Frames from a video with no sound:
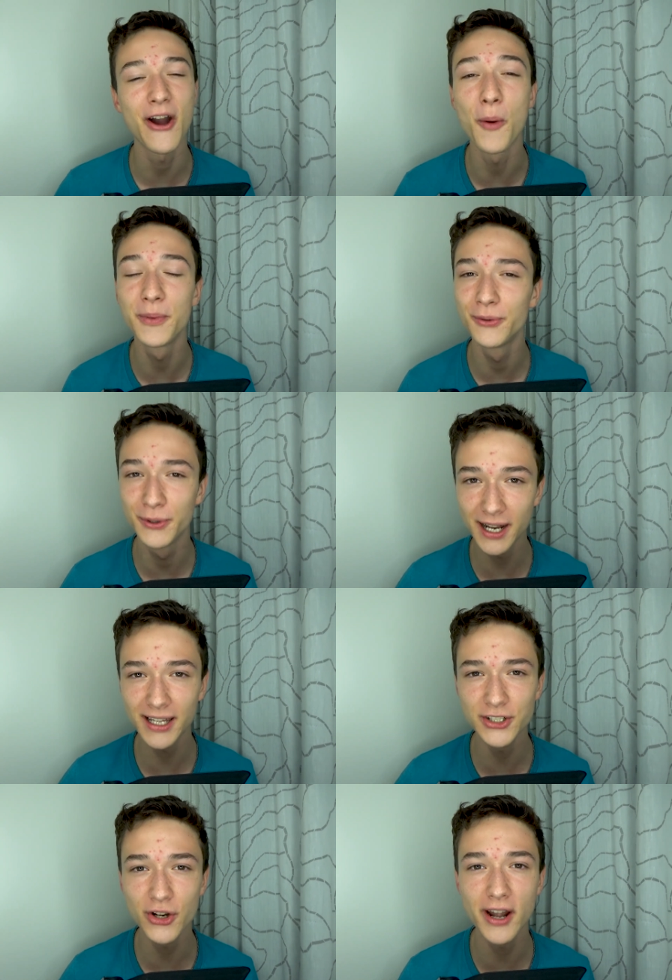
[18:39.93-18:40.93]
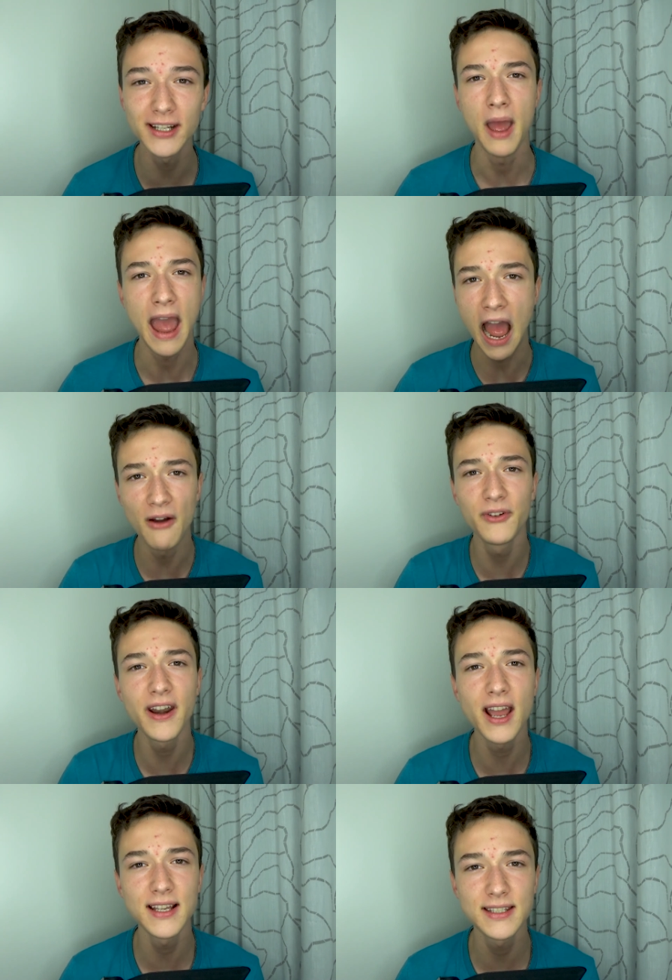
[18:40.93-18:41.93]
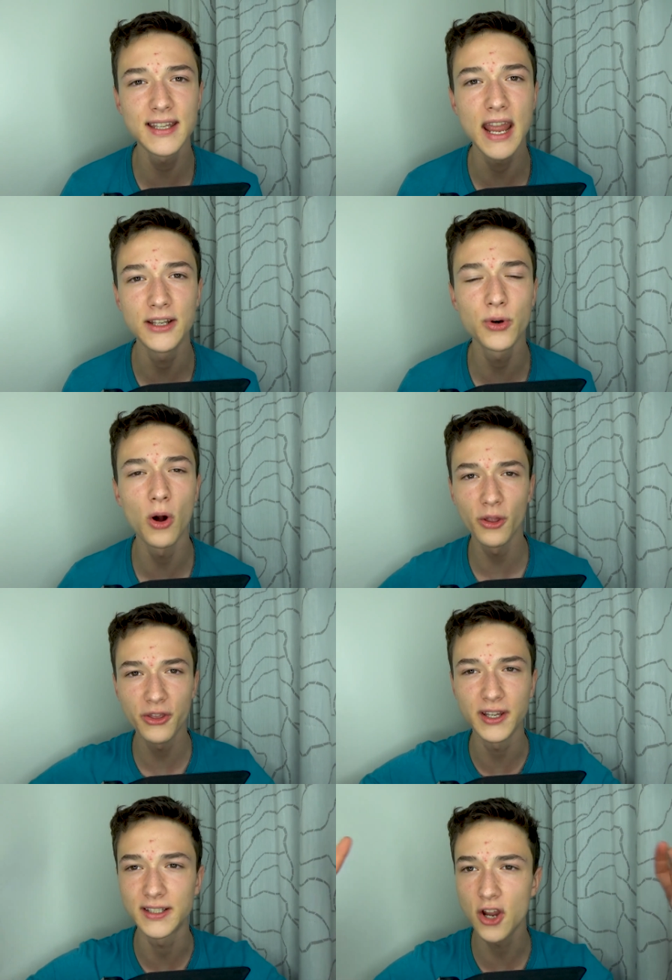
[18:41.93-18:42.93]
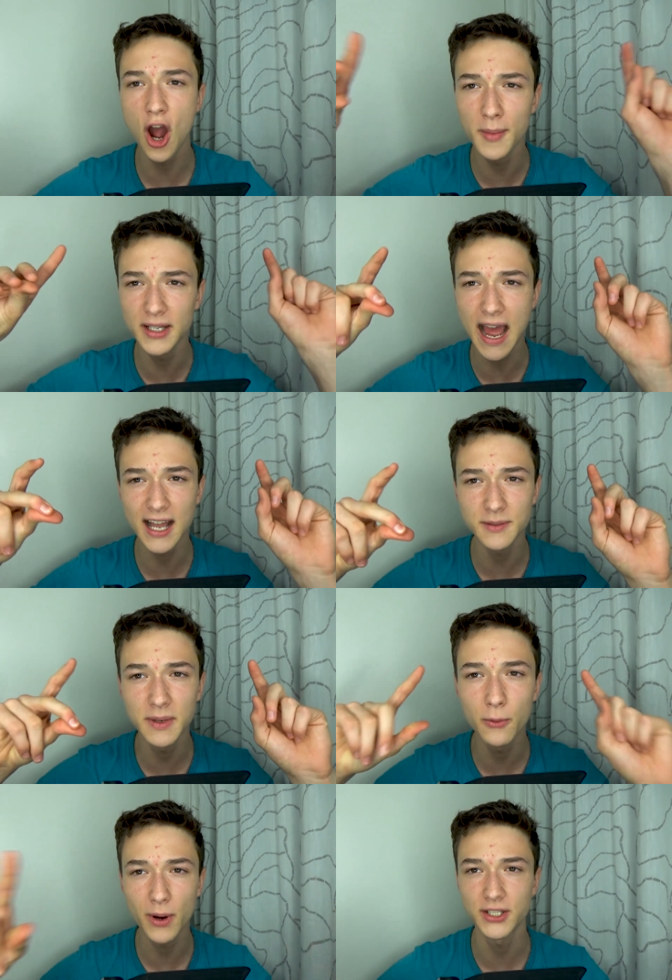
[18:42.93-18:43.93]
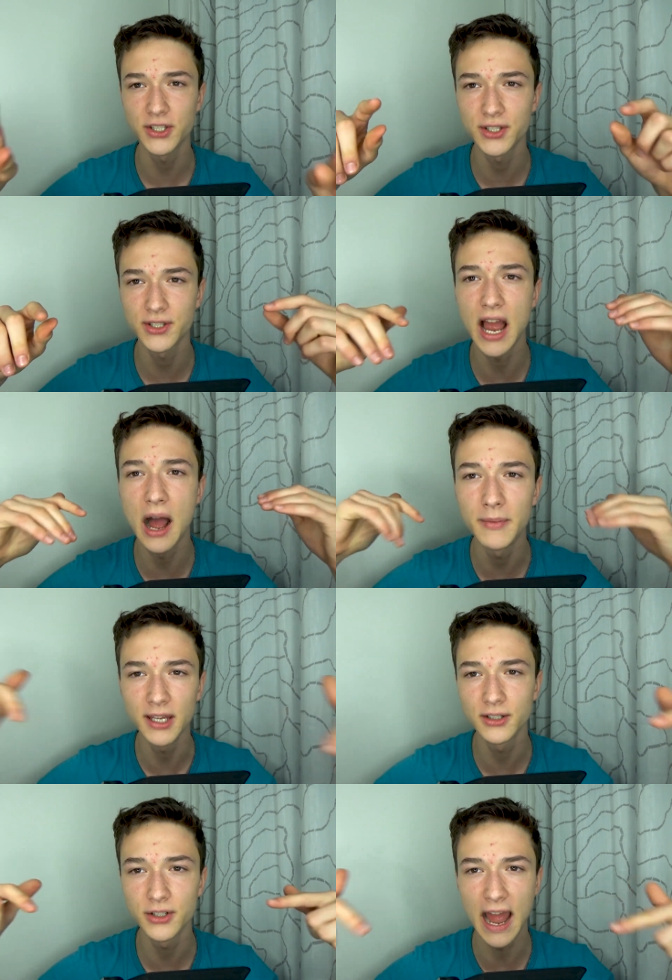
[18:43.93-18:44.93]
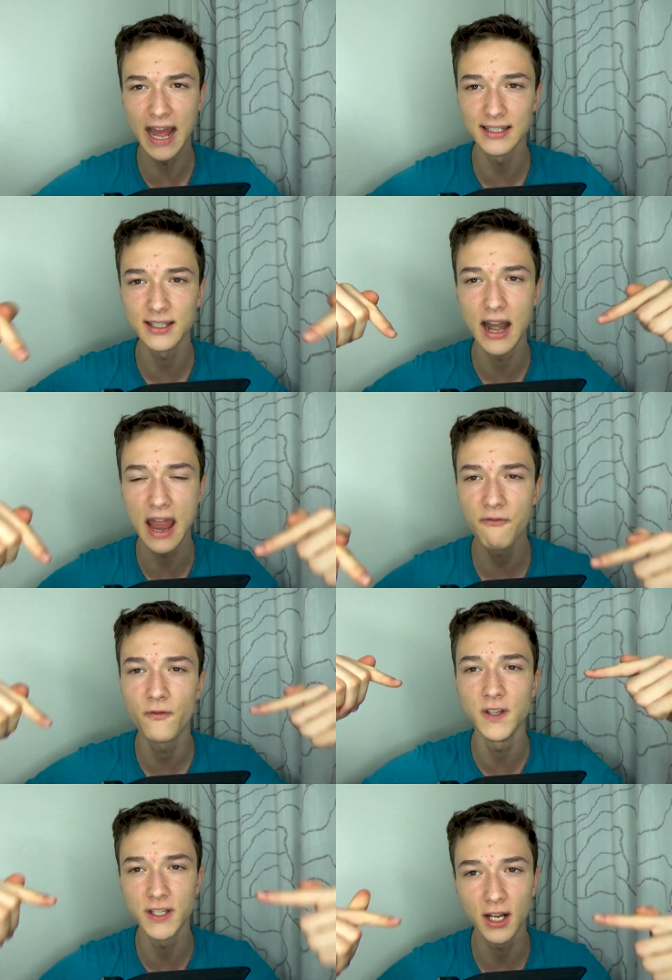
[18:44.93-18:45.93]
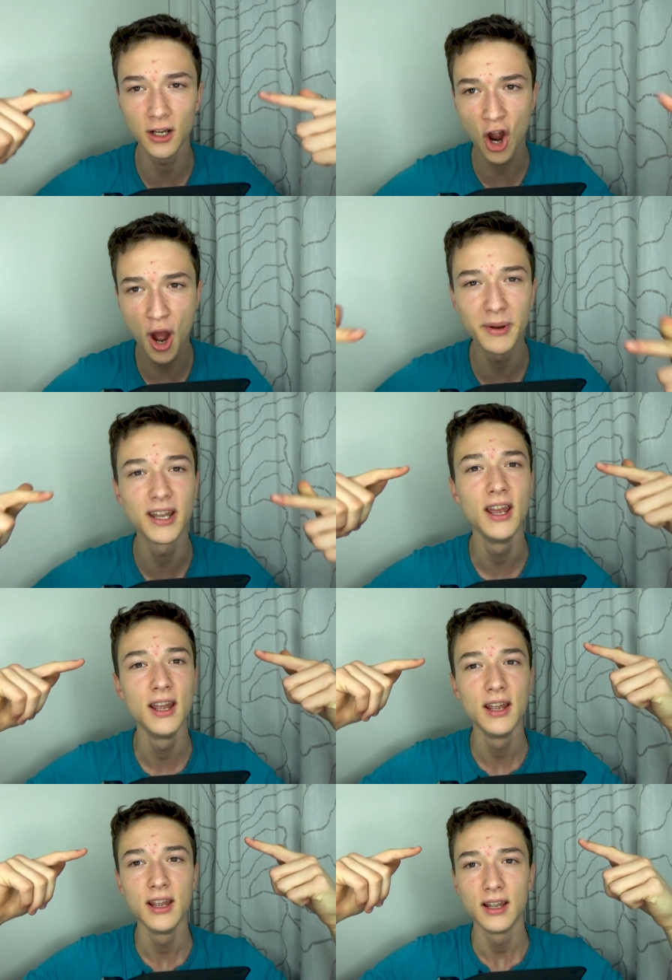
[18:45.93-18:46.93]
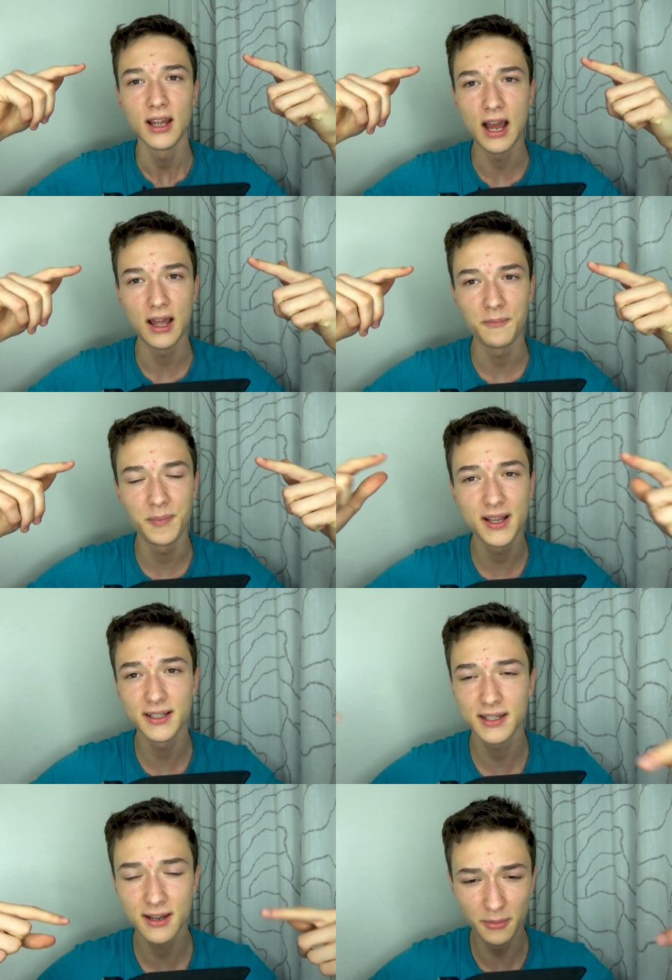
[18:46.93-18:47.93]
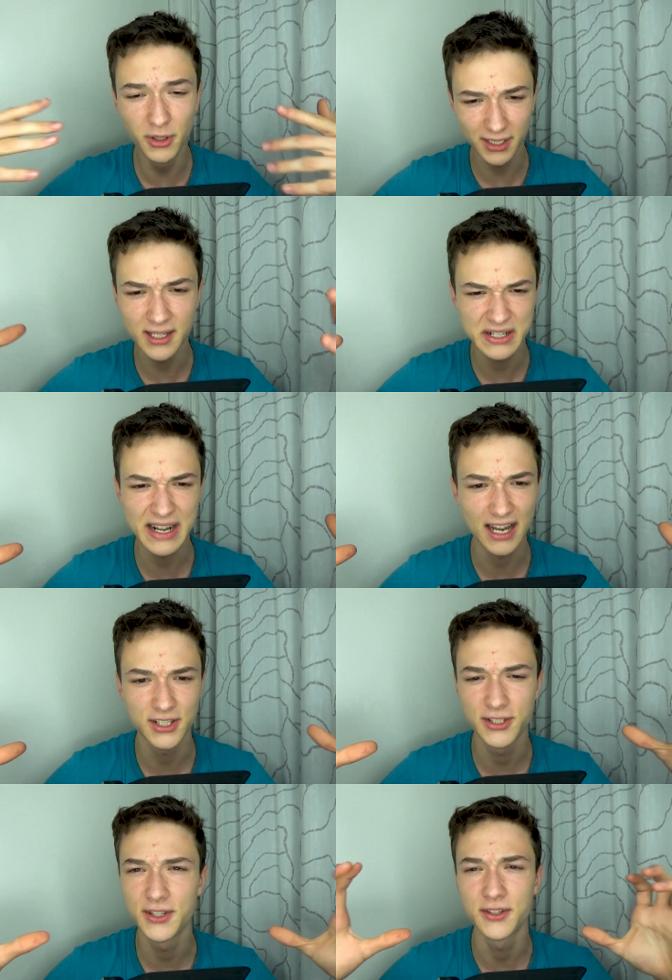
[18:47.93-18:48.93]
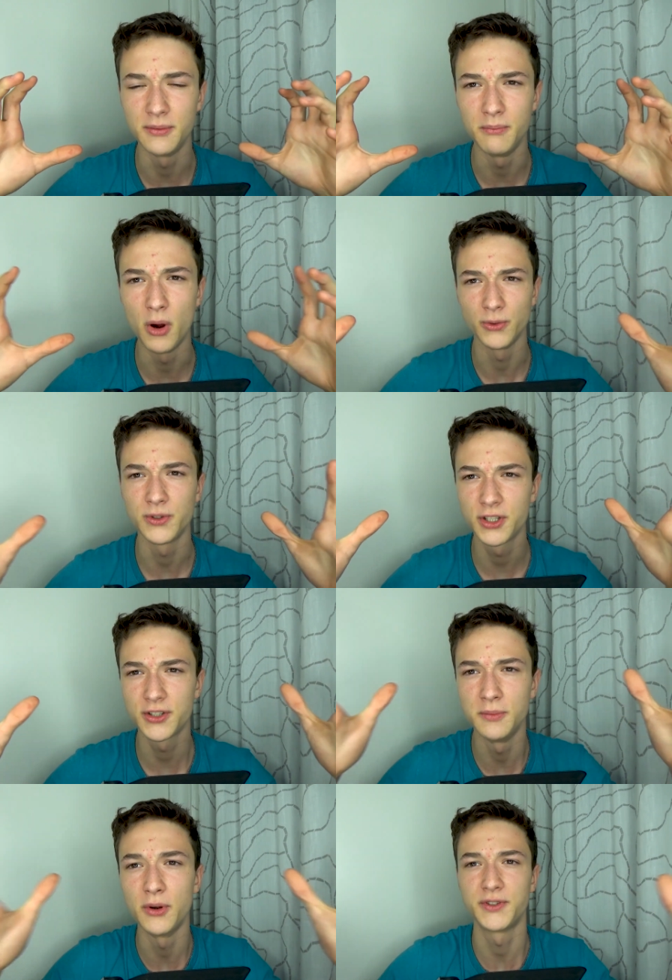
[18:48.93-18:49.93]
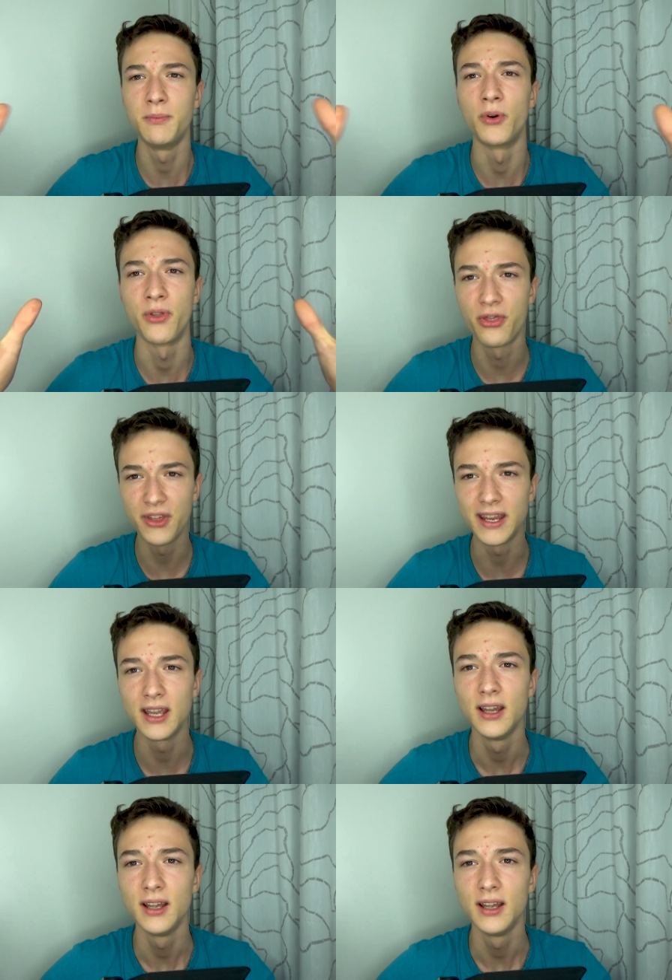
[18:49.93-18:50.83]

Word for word: Hope you really enjoyed it. Have a nice day. Do all the things. Comment, ask me questions. I'm here to answer every single comment uh, because community interaction is just the, mo just the most important thing.